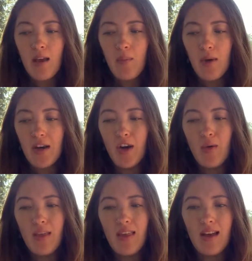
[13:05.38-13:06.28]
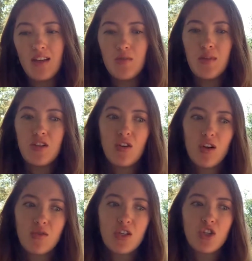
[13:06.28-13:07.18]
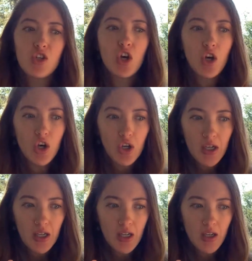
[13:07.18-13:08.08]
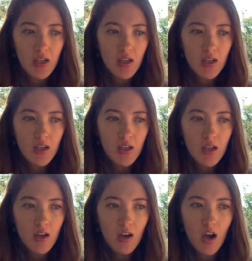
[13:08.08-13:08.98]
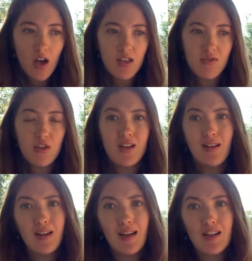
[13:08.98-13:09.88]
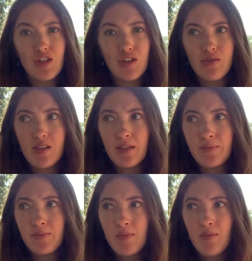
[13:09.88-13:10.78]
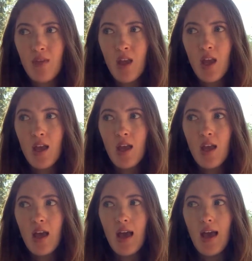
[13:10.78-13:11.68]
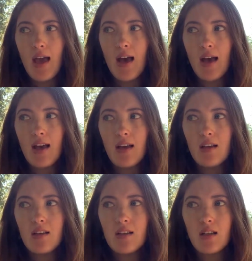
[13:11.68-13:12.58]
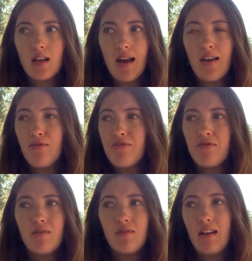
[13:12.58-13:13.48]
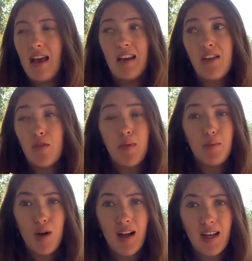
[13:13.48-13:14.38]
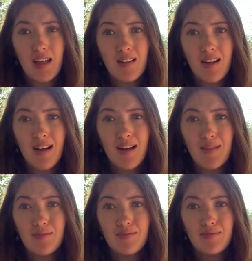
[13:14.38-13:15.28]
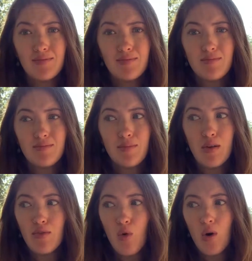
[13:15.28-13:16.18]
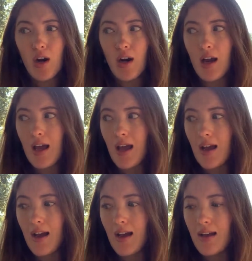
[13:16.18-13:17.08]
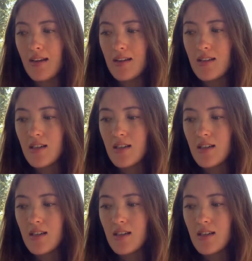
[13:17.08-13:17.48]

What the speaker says: But knowing that endometriosis could cause fertility issues. And I've had never been pregnant before, and